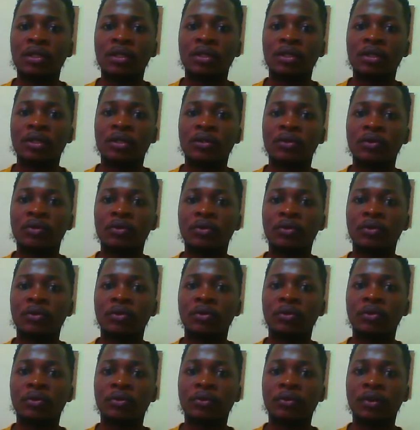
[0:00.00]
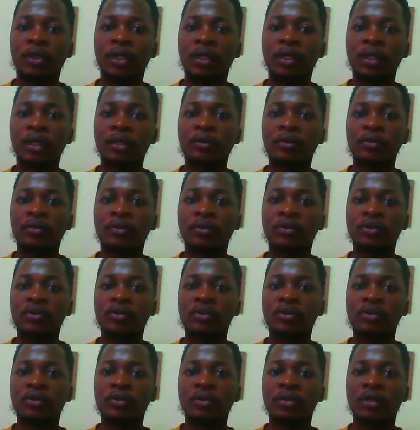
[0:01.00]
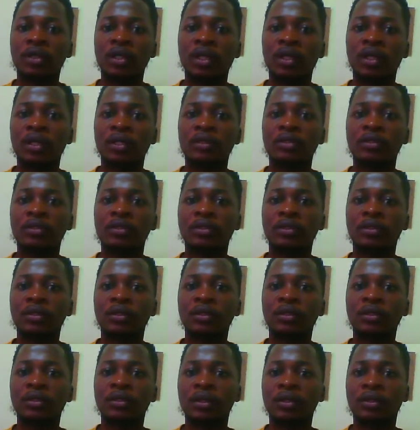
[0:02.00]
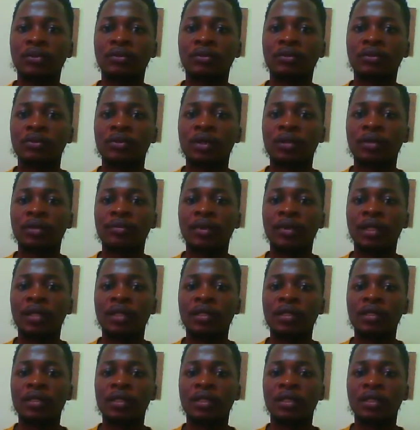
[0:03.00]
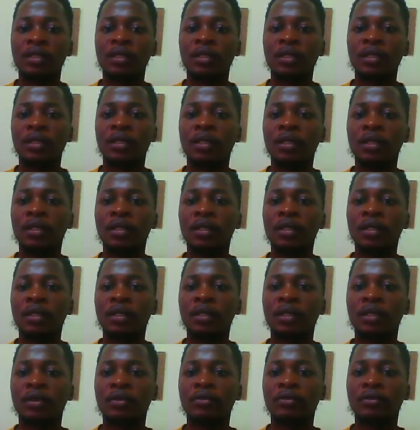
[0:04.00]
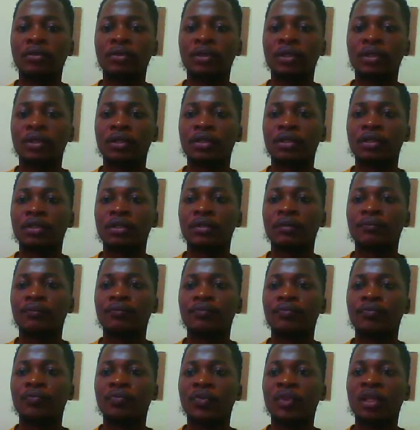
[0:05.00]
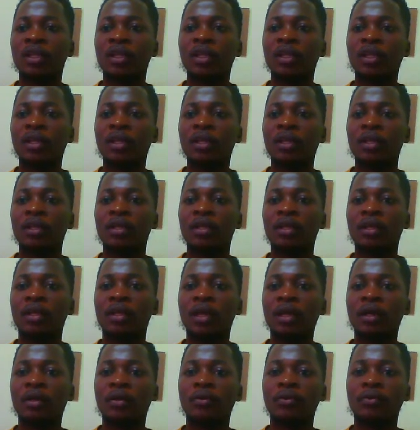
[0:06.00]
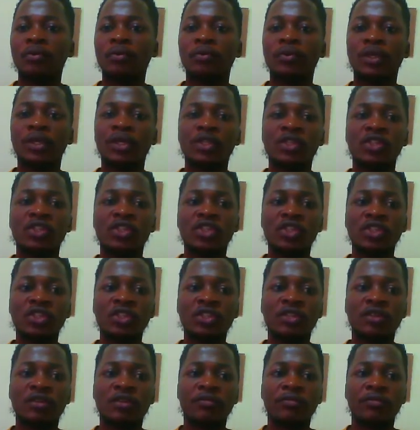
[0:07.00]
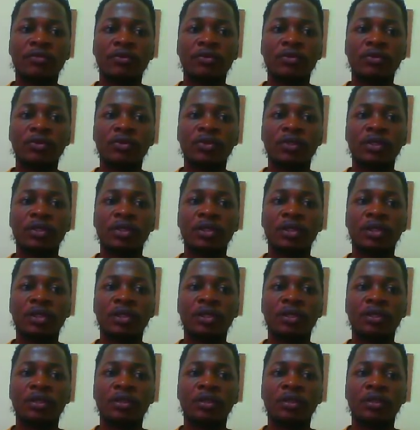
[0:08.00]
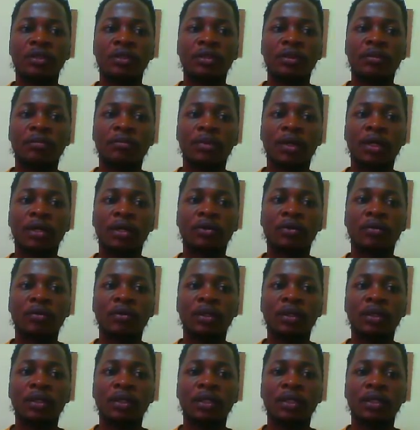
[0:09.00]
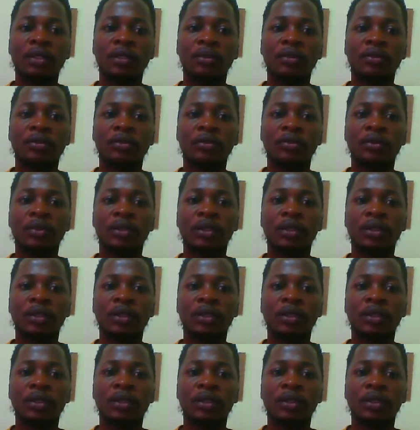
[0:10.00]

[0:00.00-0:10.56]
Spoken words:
So we click on editor, click on stop editing, click on yes. Now we can change the future here by double clicking on it,